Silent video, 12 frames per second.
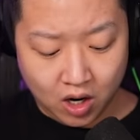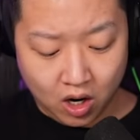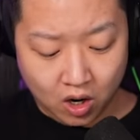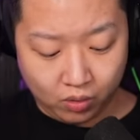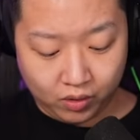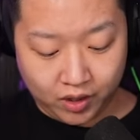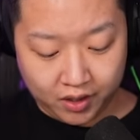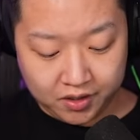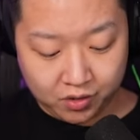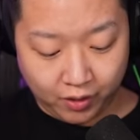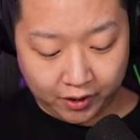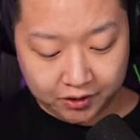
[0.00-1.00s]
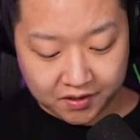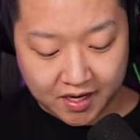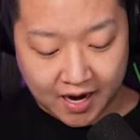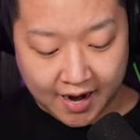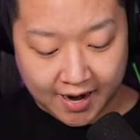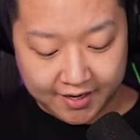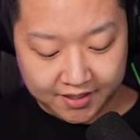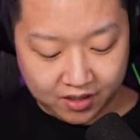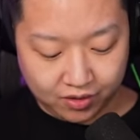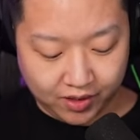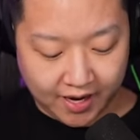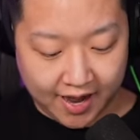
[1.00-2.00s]
Oh, goodness gracious. I need to
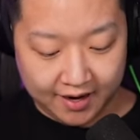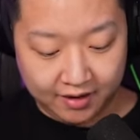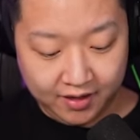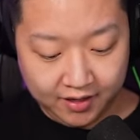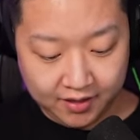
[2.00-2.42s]
do a cannon.